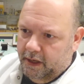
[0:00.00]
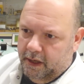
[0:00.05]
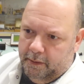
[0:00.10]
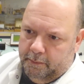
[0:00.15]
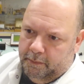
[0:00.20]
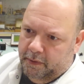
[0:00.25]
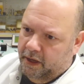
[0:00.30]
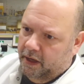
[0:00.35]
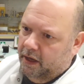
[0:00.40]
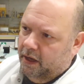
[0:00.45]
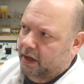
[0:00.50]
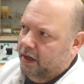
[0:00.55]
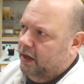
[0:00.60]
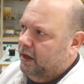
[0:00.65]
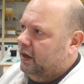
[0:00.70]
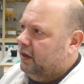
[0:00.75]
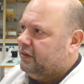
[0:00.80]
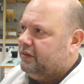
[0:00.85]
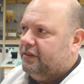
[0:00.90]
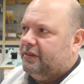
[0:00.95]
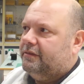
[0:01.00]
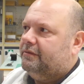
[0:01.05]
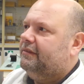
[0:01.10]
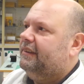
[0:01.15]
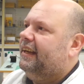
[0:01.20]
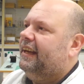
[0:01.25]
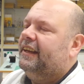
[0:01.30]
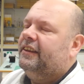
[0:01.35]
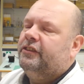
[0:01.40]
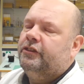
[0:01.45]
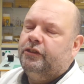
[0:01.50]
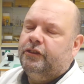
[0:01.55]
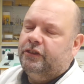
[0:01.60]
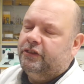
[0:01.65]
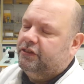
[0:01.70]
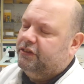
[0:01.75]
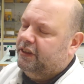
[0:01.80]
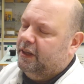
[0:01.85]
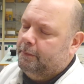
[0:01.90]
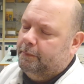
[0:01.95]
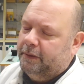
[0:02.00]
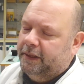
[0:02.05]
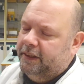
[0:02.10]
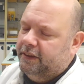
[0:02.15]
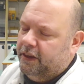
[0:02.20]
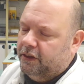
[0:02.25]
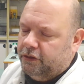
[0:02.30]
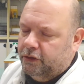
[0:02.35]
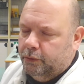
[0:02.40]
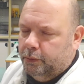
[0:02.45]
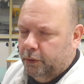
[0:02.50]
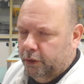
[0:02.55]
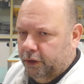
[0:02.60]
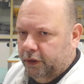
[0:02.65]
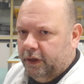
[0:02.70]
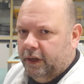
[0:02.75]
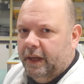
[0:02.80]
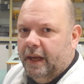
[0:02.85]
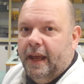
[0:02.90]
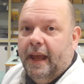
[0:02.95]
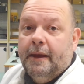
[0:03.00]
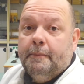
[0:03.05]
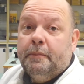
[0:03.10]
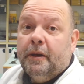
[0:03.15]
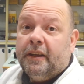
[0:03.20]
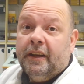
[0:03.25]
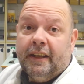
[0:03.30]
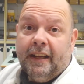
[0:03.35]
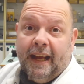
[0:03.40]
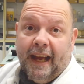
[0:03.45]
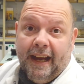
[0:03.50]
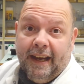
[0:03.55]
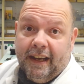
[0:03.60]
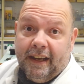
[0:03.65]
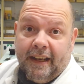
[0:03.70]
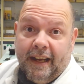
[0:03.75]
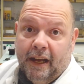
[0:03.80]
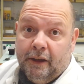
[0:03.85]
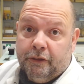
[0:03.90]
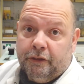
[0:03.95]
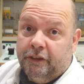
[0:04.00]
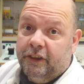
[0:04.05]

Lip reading: but it simply doesn't work. But a Geiger counter